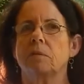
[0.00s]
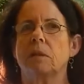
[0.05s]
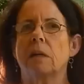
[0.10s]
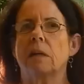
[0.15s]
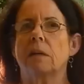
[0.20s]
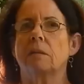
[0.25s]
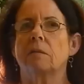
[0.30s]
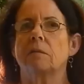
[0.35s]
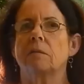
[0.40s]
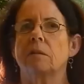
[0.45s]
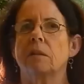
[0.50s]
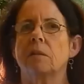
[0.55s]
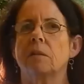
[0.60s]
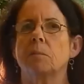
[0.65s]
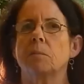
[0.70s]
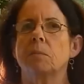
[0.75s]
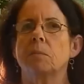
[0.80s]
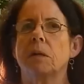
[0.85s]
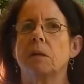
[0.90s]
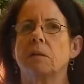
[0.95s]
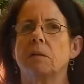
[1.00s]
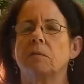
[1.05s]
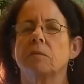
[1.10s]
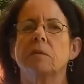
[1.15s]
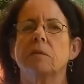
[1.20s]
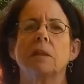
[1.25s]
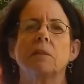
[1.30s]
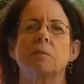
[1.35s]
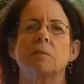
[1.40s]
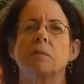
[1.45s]
at a
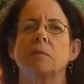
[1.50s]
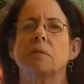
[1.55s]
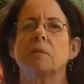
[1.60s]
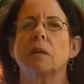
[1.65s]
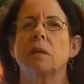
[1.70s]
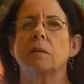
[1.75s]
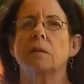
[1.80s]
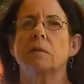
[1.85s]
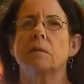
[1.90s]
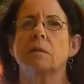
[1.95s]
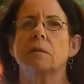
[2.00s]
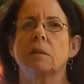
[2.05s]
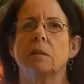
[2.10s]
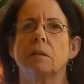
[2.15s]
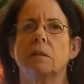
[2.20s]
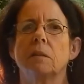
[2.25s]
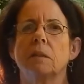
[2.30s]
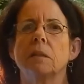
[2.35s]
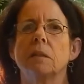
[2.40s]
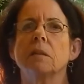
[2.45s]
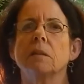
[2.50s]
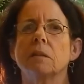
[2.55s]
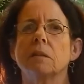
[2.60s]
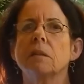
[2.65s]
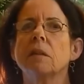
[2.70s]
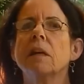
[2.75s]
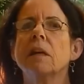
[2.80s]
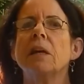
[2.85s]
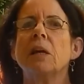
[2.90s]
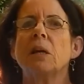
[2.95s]
sacred site in England,